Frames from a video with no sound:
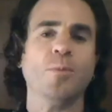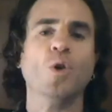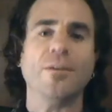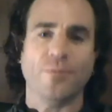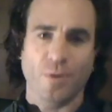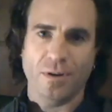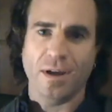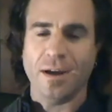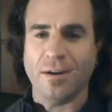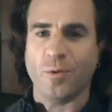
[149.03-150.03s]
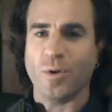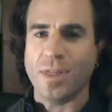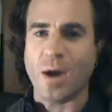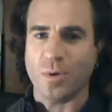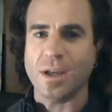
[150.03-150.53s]
grateful for
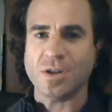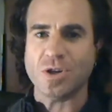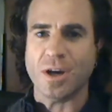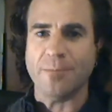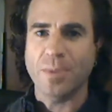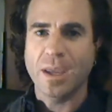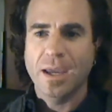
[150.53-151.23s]
that relationship.